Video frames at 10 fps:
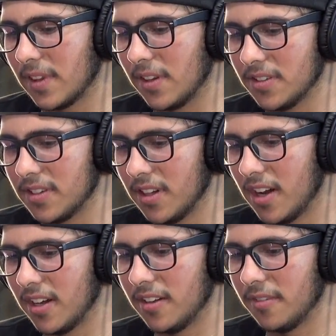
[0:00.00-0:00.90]
lot
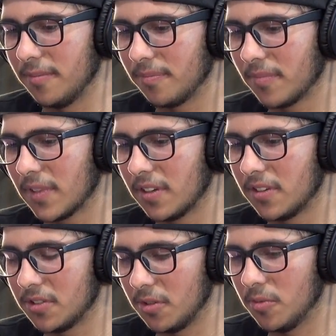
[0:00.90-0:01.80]
of,
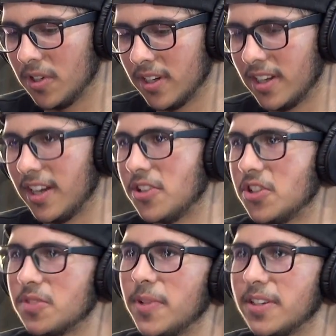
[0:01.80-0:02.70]
so one, it
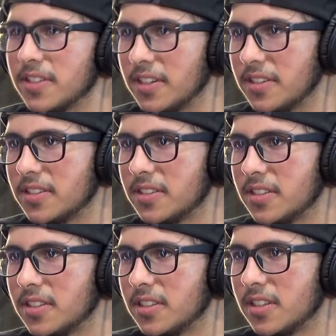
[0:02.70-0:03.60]
just makes sense.
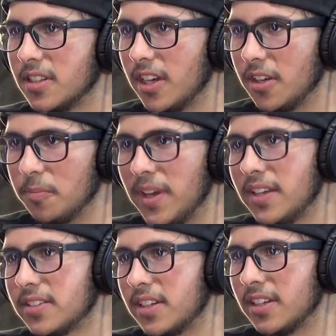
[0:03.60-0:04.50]
It makes
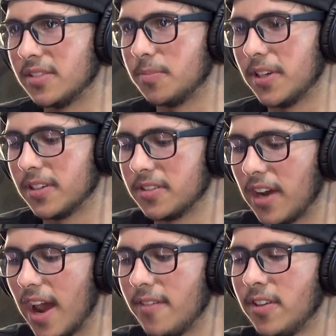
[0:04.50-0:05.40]
sense because they're
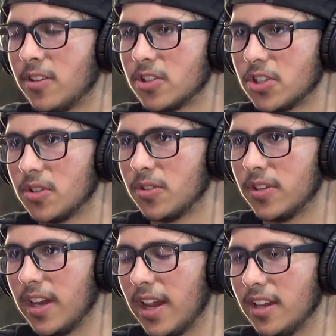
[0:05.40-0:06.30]
having their show in
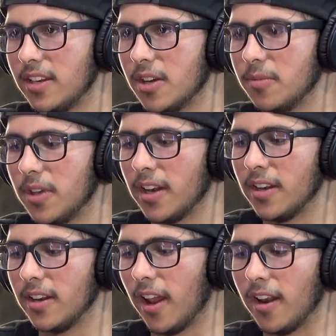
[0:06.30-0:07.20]
AEW.
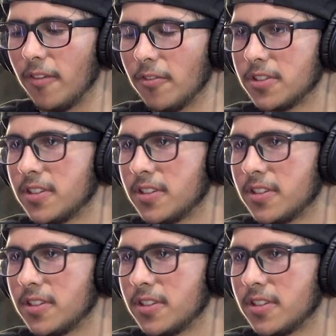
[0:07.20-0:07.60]
And ever since